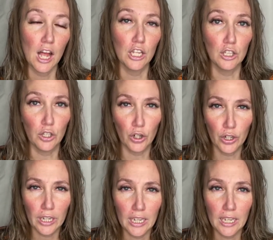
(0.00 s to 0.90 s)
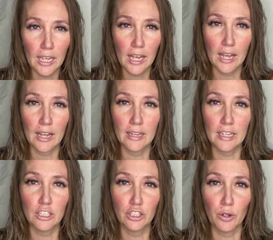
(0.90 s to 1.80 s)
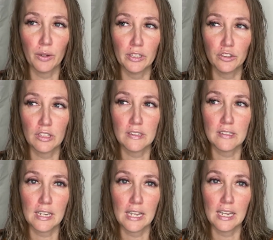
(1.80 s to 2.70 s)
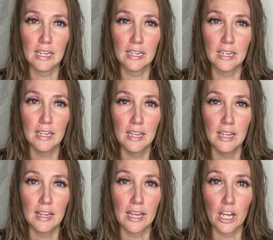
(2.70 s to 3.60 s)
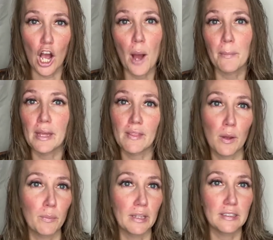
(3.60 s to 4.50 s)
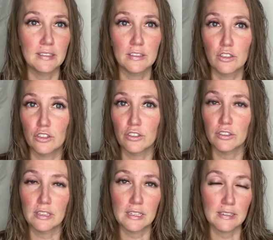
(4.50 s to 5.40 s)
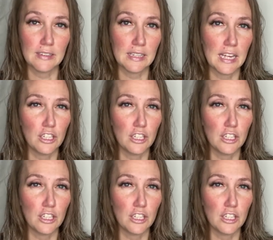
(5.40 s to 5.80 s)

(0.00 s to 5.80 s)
learning and they show interest in like copying their big sisters and things like that.